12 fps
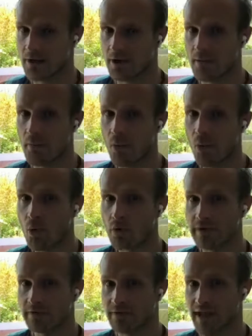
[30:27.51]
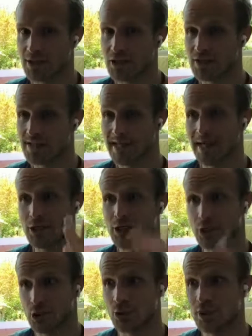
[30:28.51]
There are more reflections that are
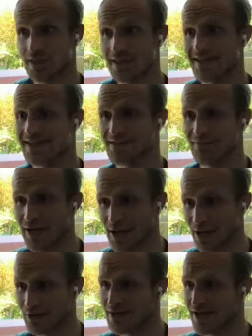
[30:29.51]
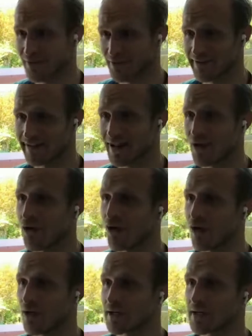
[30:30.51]
shorter than this video, definitely,
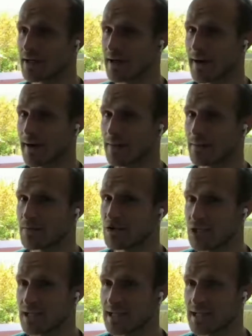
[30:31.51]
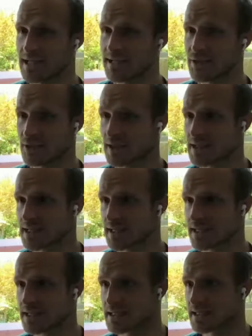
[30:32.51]
on gene key
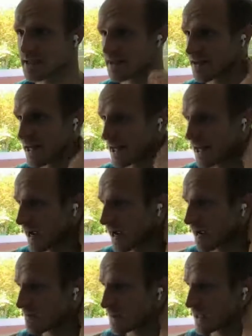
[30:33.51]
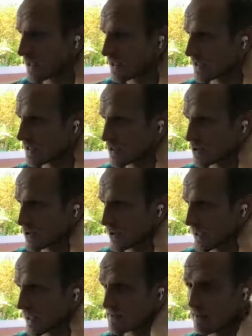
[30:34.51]
transits that I've been
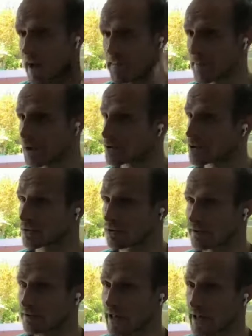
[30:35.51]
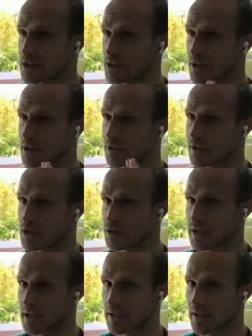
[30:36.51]
doing as my personal reflection
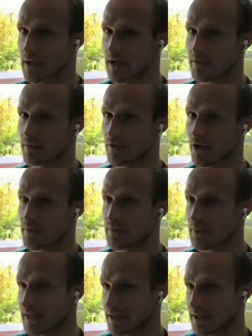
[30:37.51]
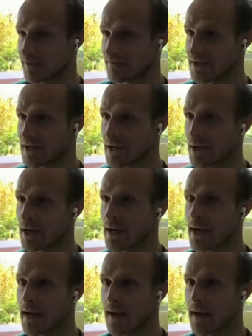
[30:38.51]
retreat from the beginning of the year.